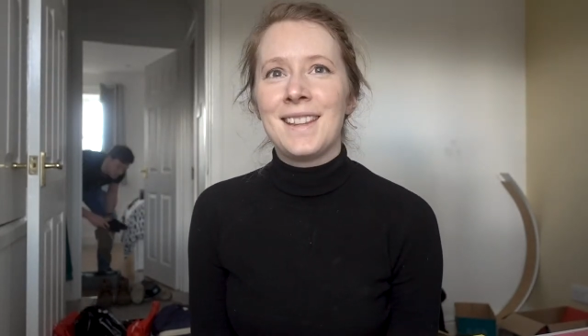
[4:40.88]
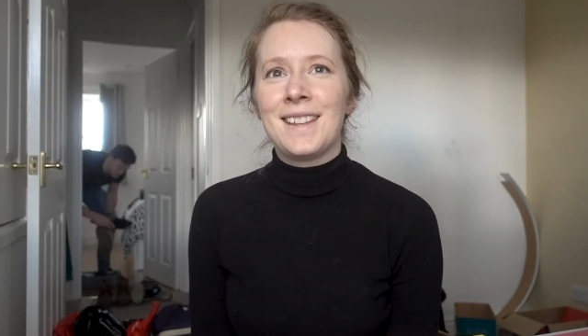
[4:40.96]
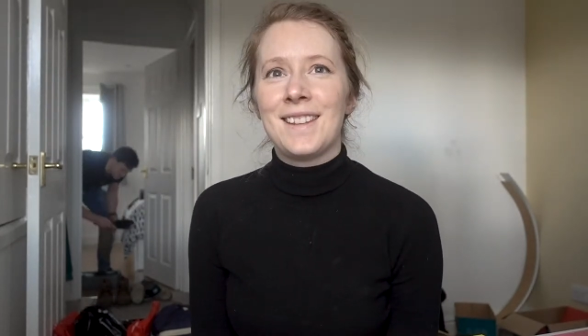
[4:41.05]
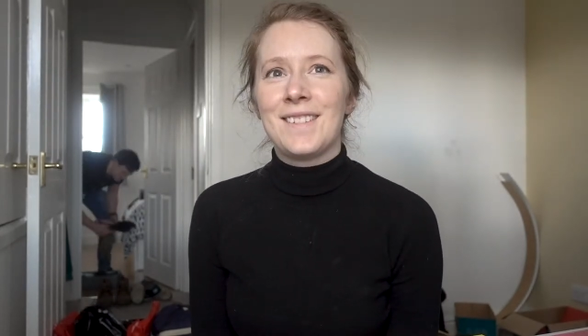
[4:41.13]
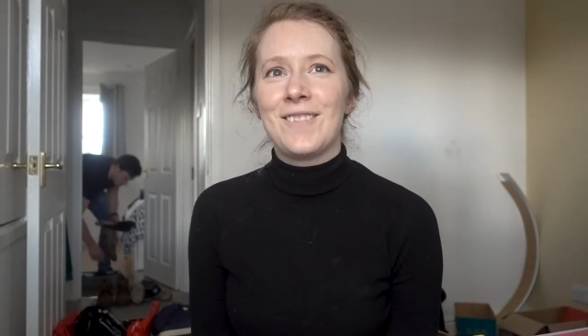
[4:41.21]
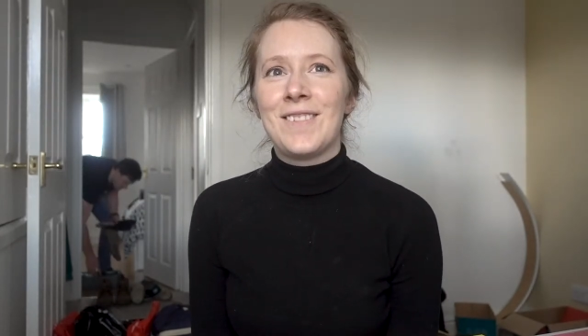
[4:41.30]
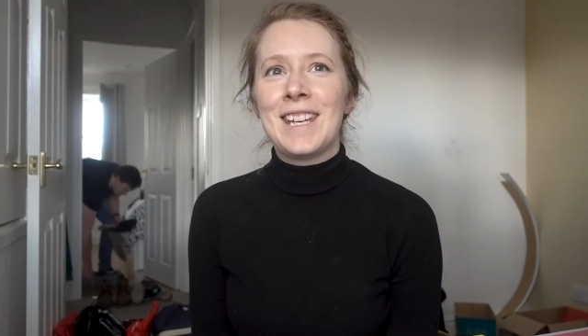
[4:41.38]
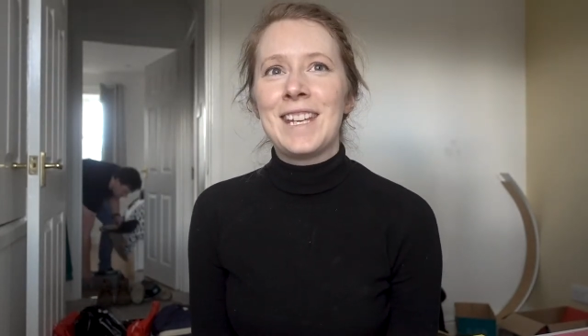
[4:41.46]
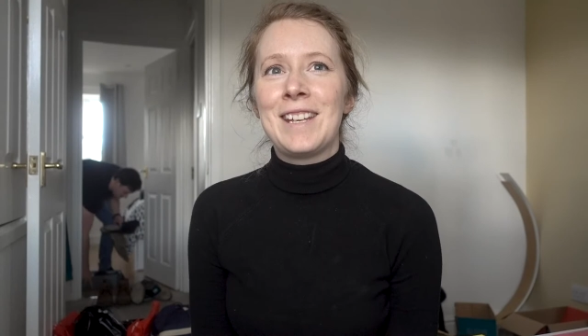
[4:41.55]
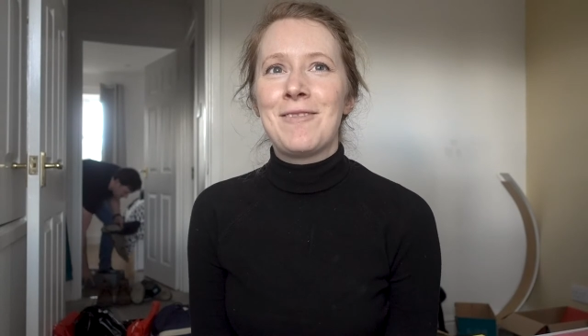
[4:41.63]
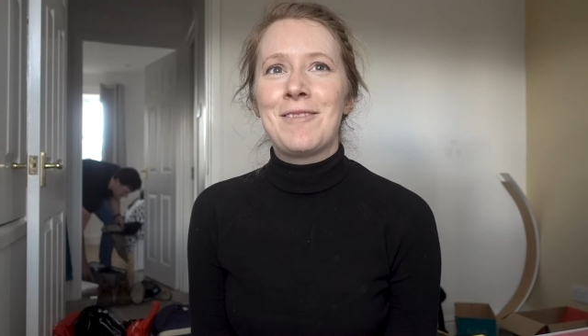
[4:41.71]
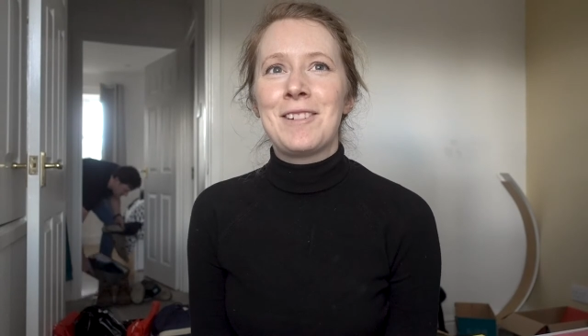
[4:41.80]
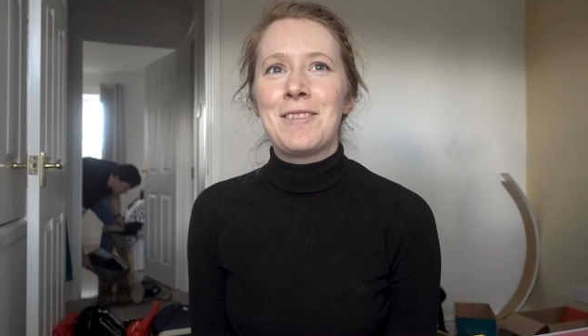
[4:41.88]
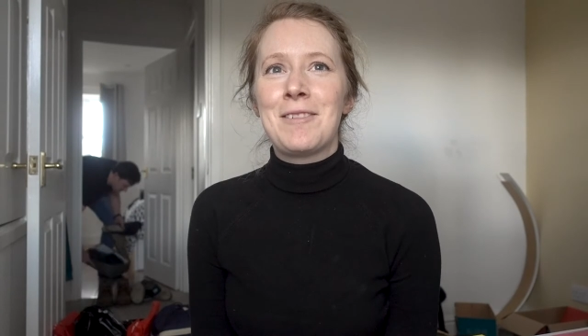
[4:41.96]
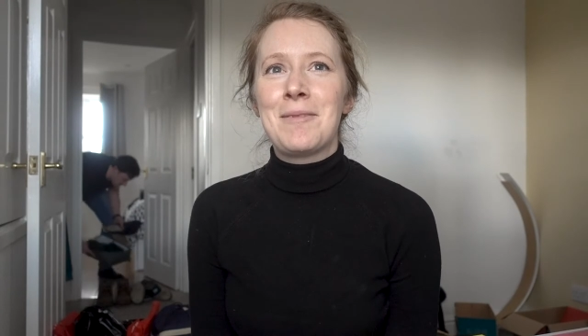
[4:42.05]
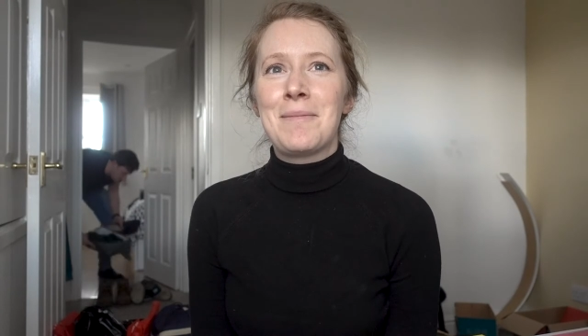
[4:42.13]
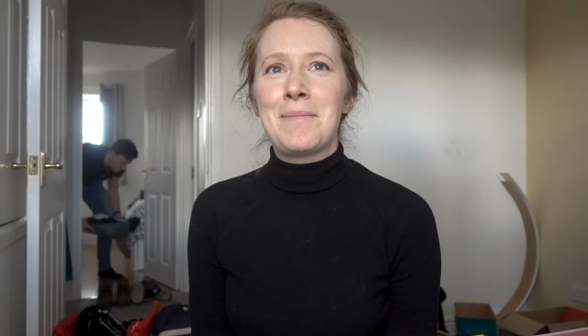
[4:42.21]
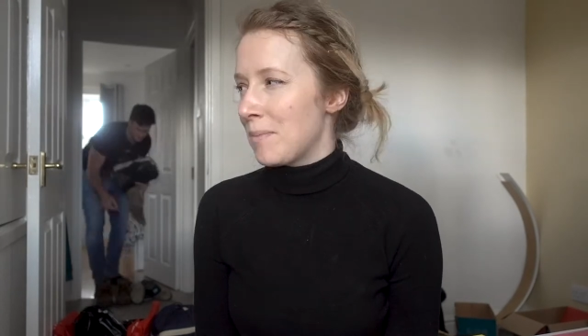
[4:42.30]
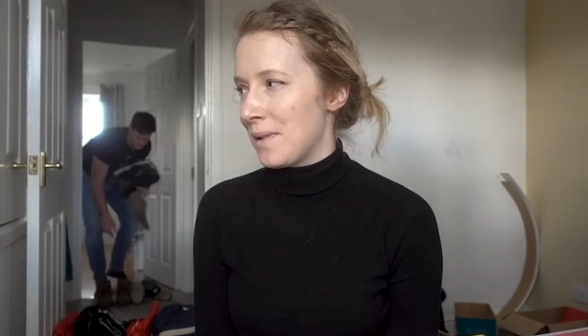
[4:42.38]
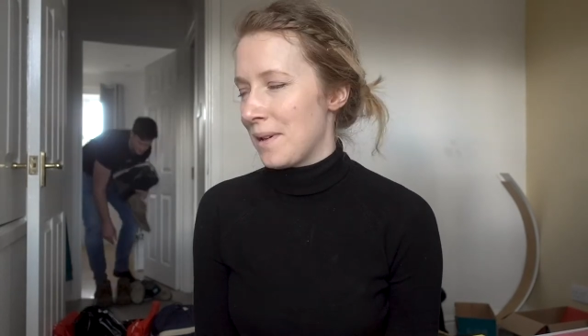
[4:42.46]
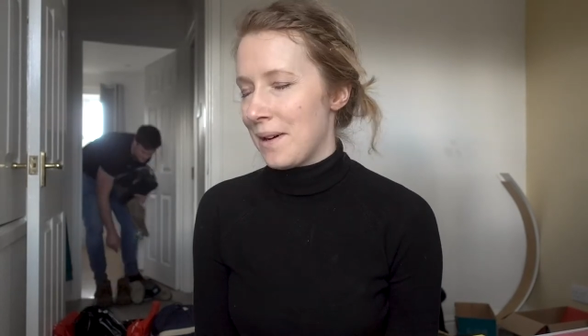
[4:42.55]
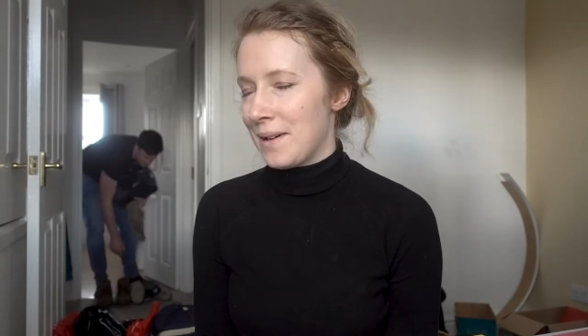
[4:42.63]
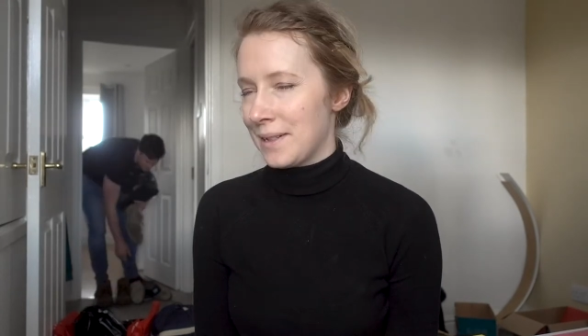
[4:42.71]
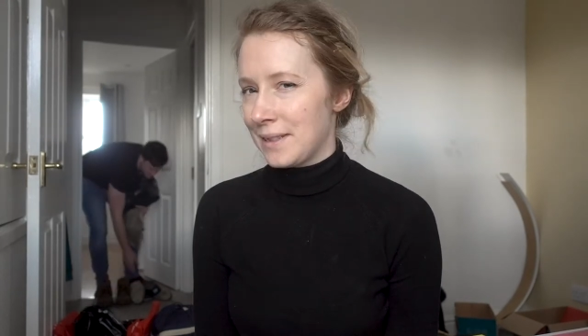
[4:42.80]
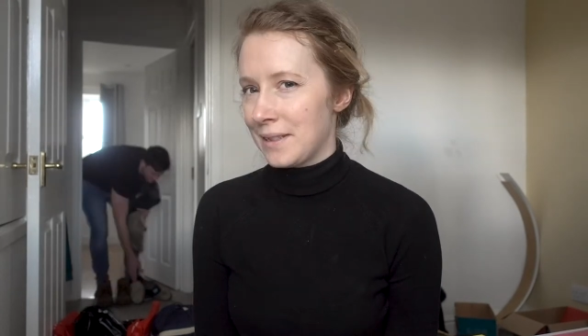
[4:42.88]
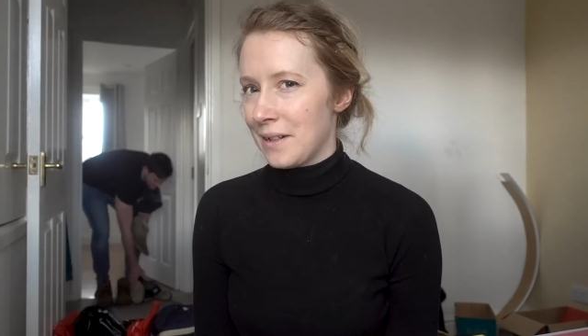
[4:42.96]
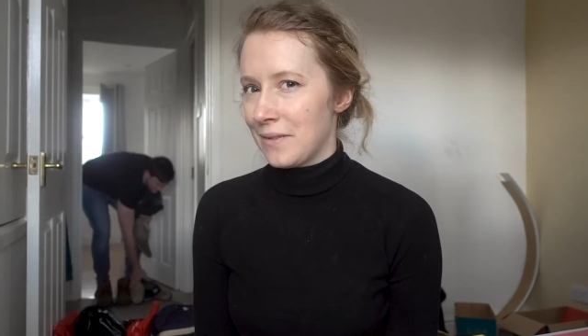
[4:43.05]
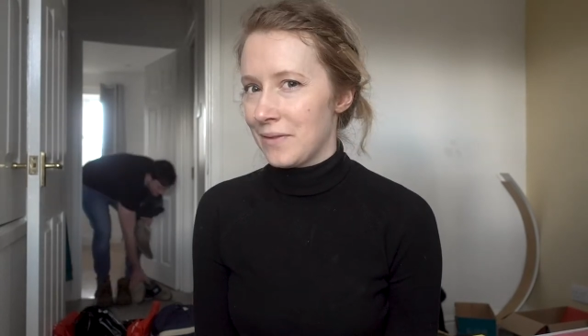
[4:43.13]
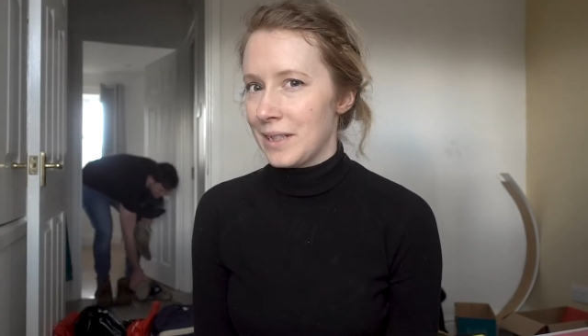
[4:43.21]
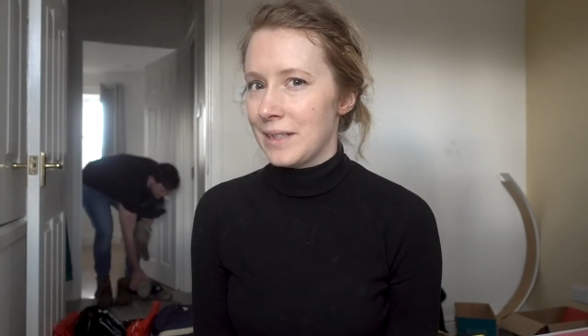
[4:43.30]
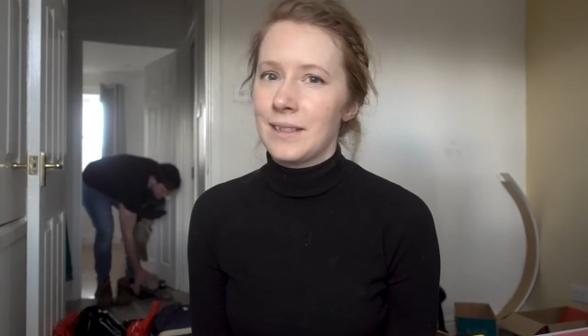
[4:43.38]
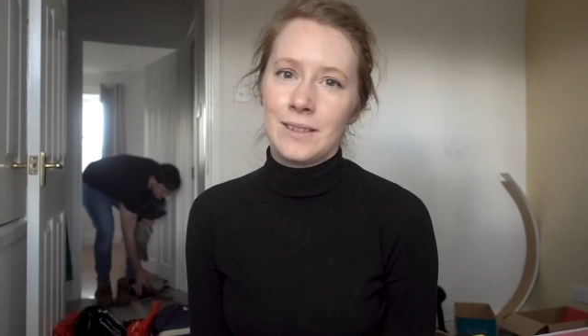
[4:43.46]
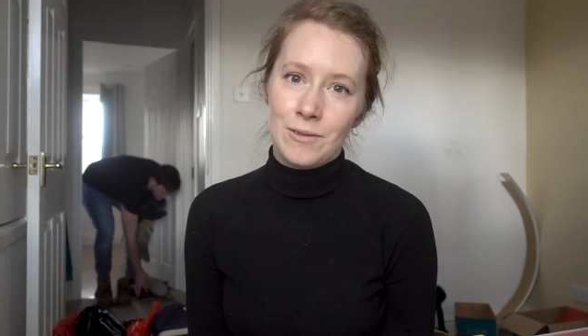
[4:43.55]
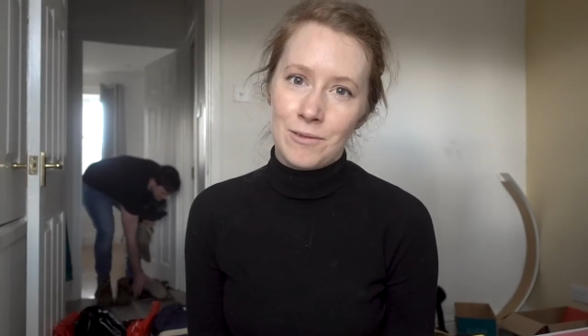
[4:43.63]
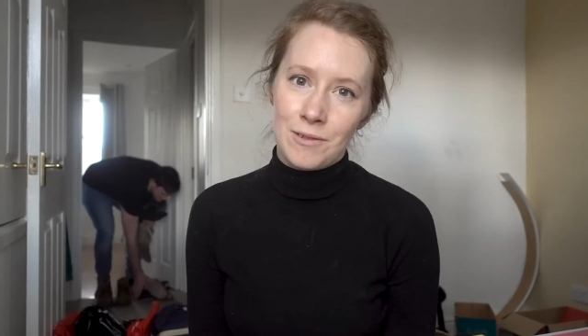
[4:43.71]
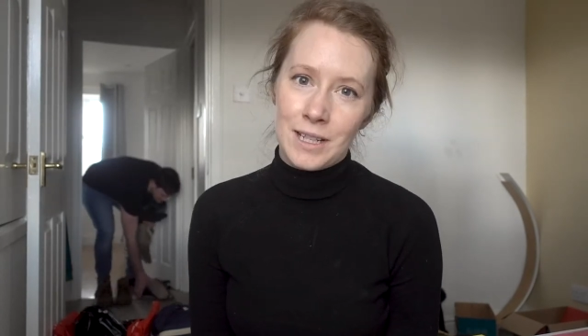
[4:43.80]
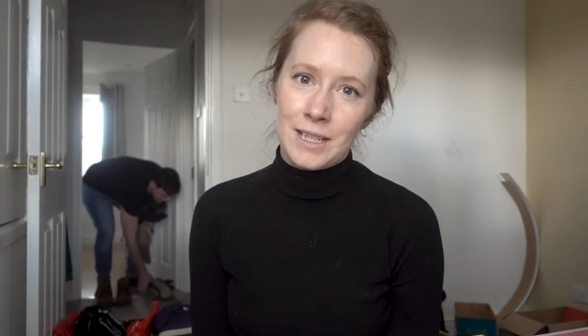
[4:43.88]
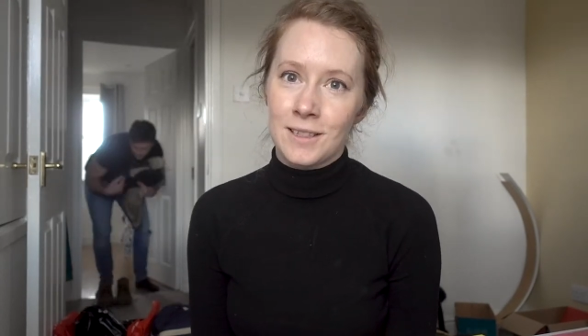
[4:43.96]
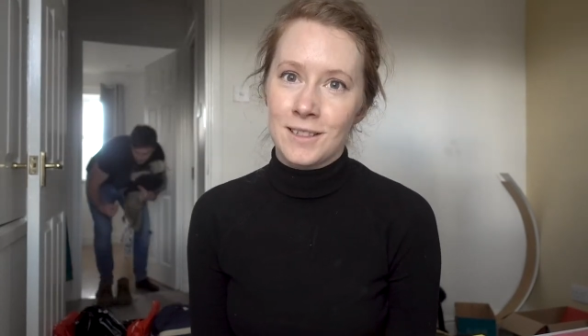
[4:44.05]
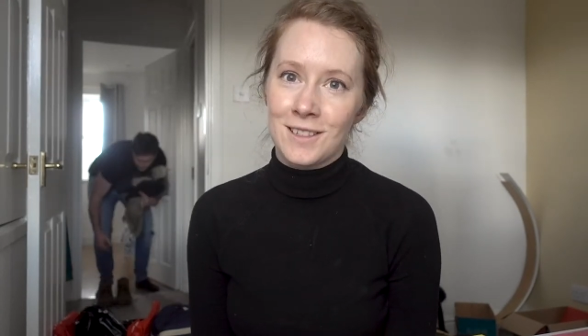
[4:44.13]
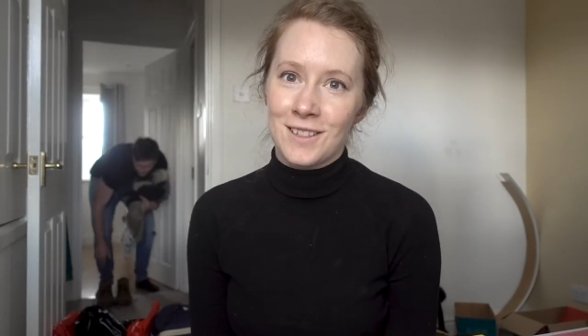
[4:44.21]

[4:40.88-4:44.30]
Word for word: and we will put our stuff into storage so